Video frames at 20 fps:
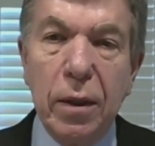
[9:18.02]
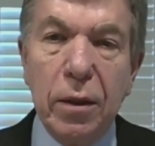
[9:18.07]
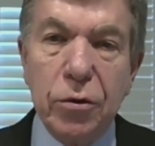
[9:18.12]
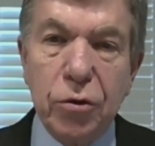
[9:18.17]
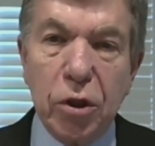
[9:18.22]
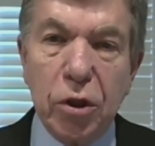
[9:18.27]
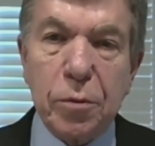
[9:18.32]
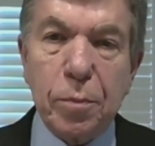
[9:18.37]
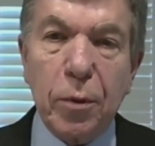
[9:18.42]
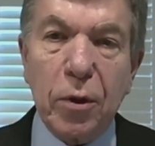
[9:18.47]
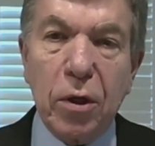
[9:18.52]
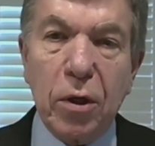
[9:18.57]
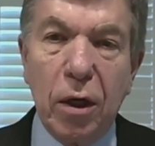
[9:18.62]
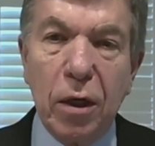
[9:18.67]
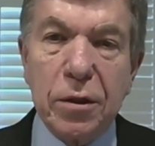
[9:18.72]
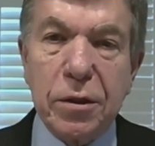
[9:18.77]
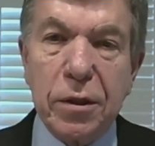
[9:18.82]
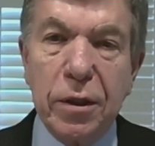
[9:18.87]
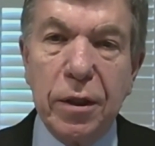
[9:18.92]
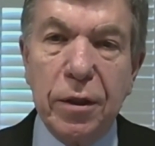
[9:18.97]
just
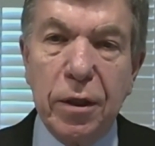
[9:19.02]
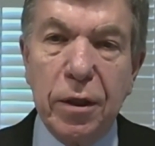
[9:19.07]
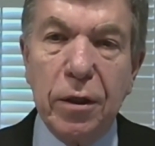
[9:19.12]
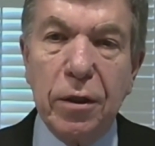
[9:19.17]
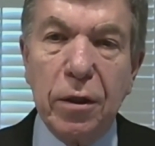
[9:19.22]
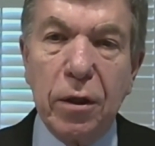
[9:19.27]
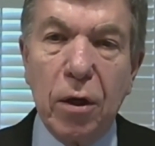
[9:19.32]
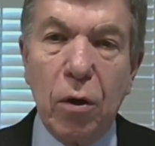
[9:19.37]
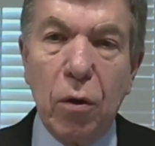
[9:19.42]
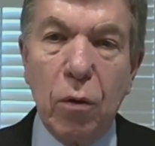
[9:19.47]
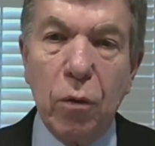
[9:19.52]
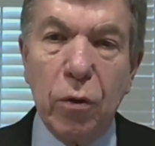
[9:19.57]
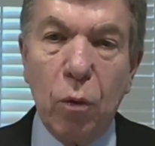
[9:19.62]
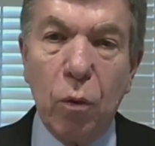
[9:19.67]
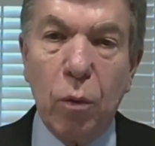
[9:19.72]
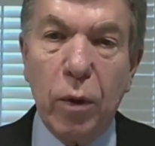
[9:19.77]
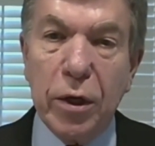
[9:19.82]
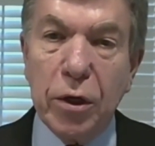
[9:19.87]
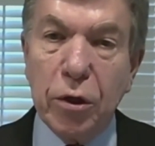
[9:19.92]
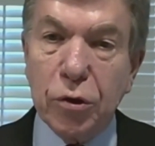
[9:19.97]
because it didn't go the
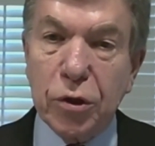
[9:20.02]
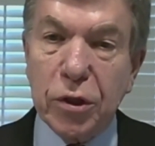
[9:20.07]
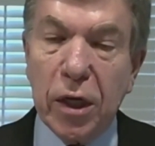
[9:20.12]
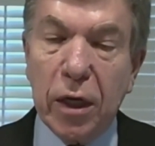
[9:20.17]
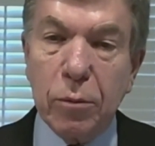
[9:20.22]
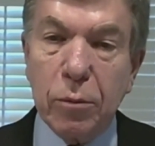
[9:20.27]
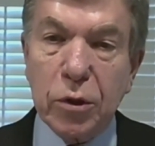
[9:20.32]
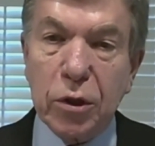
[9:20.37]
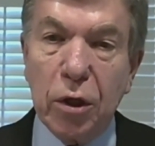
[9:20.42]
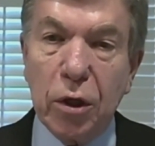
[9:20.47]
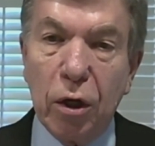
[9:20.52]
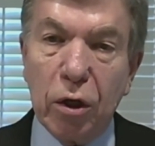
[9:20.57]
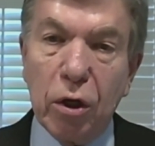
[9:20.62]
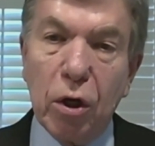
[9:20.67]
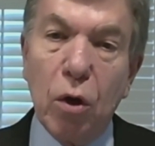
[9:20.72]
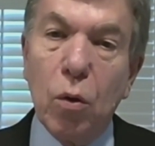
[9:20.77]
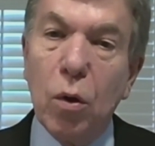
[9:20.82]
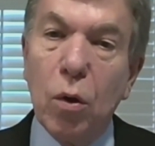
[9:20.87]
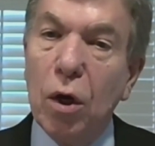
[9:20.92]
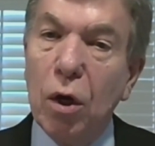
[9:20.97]
way you said it was going to
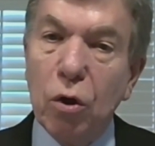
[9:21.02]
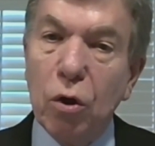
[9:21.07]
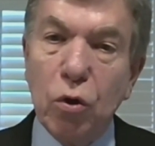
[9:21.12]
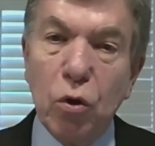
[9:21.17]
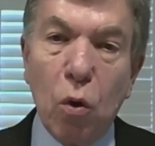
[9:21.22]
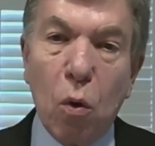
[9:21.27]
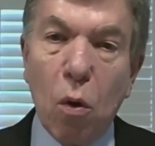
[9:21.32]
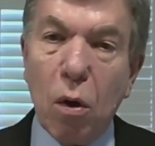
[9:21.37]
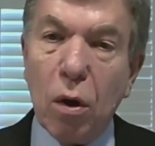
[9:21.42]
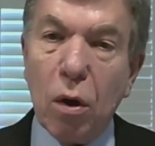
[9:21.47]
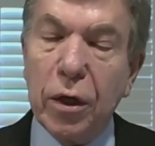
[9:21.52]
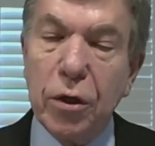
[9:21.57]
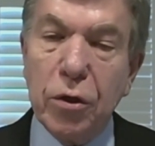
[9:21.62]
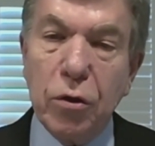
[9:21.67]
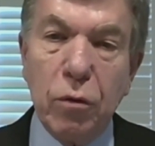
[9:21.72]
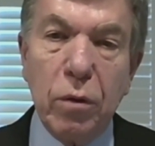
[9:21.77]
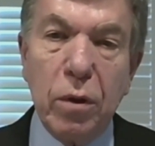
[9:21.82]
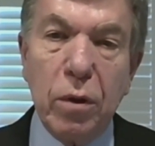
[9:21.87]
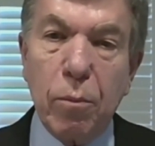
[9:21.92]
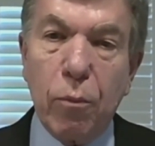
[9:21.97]
go, nor can
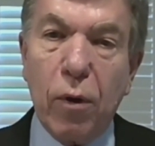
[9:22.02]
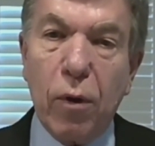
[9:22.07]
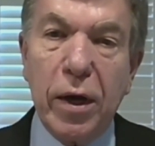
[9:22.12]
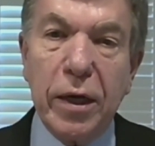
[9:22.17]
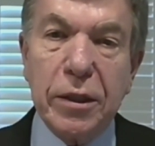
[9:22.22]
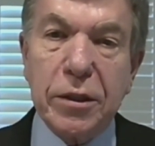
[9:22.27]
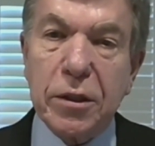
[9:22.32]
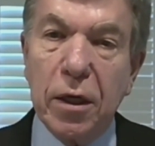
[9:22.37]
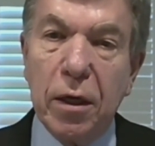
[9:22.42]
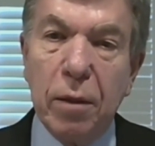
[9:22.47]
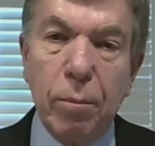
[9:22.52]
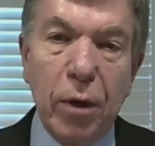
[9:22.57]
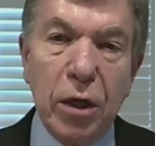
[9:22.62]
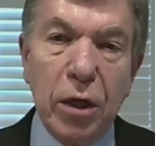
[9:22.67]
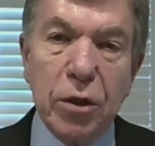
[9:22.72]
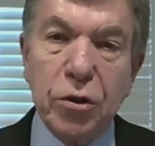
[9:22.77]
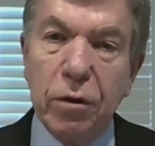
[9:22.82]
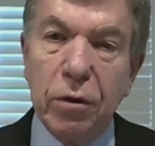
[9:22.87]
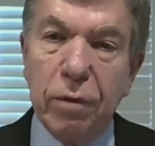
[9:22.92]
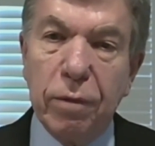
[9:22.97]
you embrace a
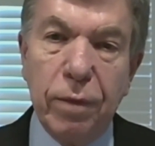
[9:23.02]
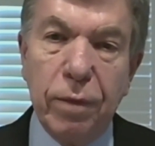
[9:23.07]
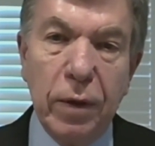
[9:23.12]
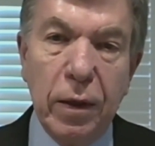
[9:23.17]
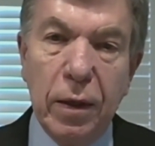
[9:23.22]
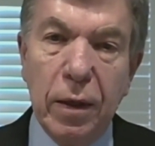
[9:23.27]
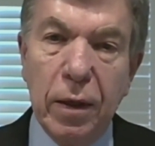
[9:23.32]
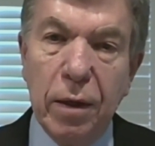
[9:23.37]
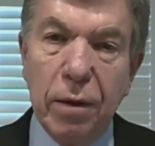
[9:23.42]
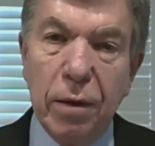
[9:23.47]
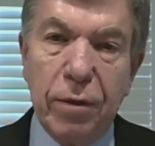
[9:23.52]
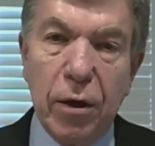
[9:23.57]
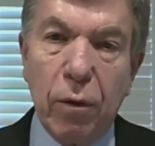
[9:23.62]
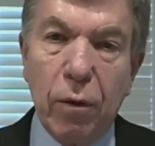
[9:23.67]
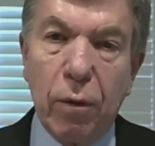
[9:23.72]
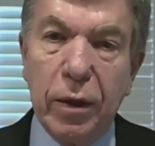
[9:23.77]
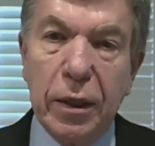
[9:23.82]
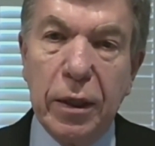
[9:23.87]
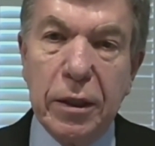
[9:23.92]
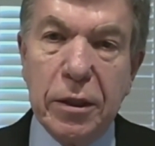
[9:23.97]
bunch of
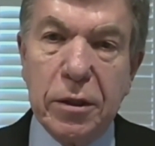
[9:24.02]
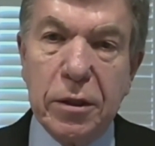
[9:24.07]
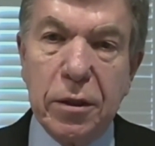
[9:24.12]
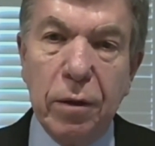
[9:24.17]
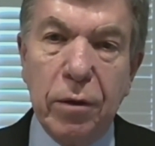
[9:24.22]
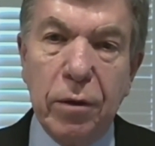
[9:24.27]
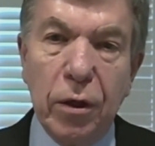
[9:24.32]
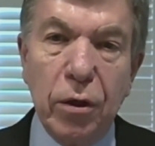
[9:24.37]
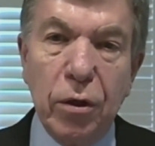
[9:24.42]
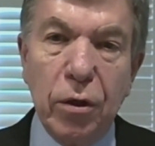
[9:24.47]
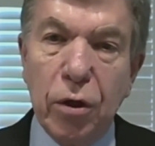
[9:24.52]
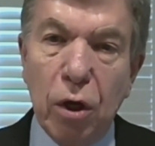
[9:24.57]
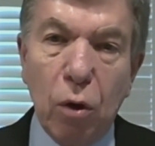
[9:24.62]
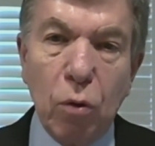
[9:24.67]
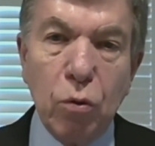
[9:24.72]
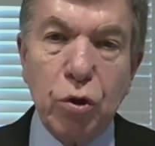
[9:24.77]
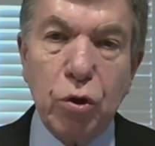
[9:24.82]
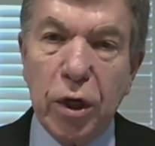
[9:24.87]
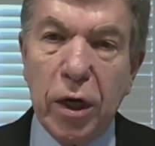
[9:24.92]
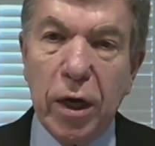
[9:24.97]
theories that
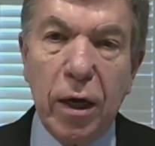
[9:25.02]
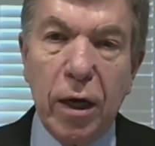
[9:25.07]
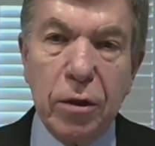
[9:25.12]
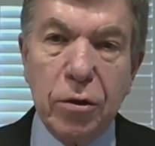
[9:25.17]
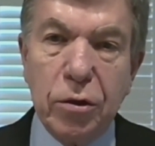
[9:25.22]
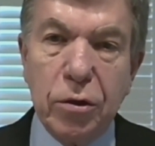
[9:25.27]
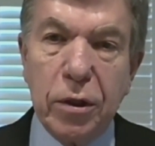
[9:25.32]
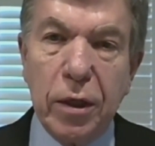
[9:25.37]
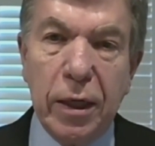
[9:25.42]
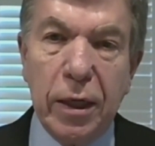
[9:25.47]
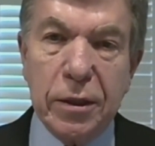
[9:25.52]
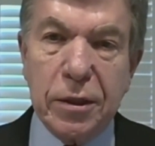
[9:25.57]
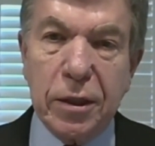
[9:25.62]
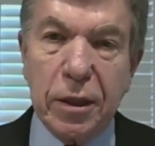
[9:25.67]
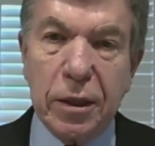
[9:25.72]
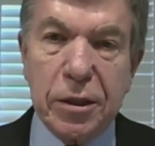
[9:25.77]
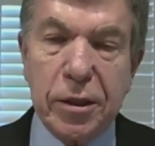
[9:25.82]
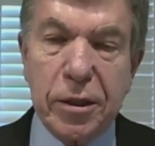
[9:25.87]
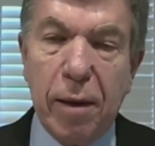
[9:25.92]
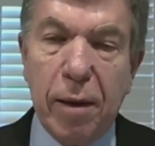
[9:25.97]
no judge has
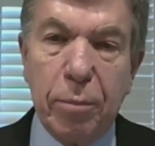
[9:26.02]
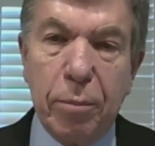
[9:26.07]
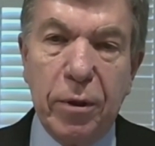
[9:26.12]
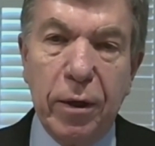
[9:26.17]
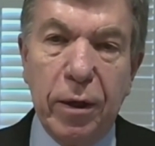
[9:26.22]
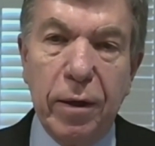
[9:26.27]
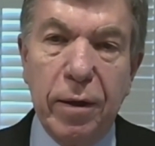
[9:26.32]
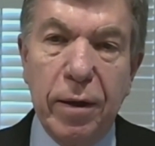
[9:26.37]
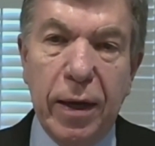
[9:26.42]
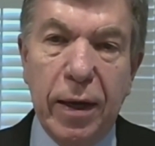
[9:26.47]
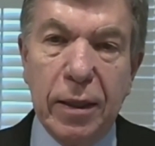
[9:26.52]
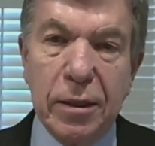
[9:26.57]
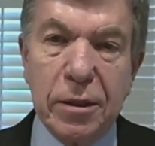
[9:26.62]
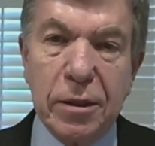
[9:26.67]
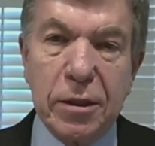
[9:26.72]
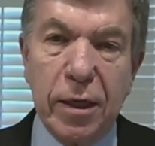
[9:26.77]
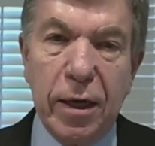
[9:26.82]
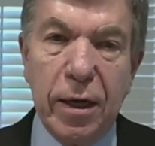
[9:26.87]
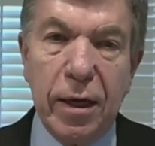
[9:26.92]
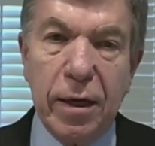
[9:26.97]
accepted and
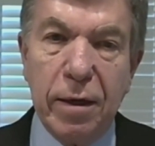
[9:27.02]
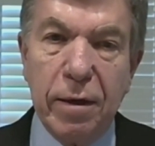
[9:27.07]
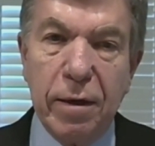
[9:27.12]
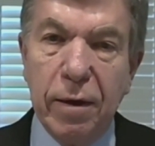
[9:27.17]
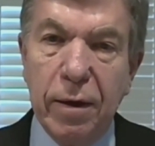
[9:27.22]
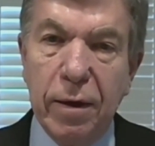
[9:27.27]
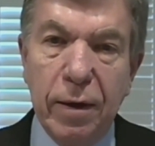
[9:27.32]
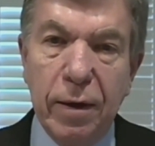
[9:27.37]
say